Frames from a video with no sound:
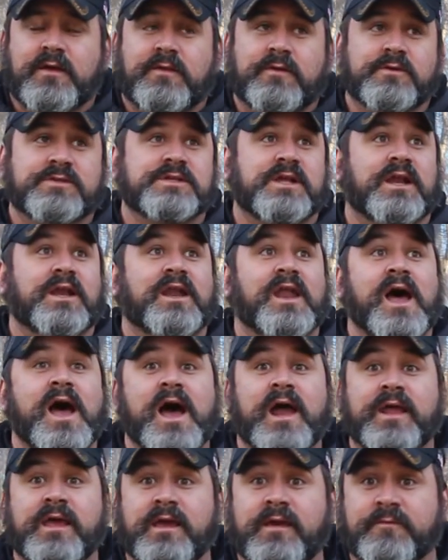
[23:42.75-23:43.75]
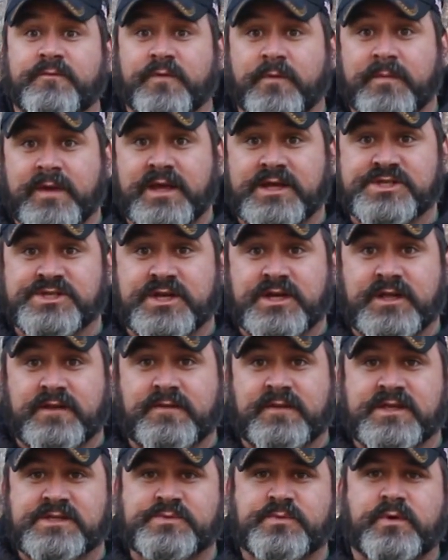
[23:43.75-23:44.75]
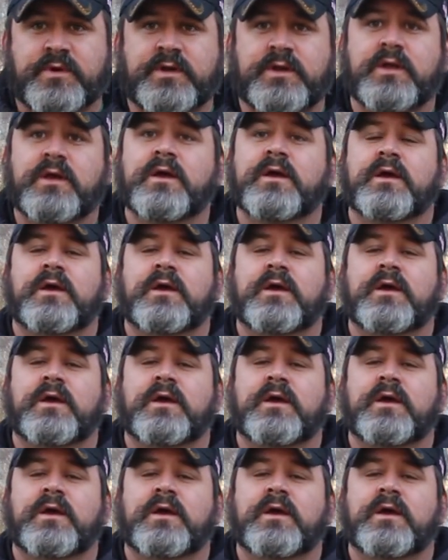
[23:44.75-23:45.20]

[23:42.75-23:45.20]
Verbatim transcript: There's a lot of information in this one.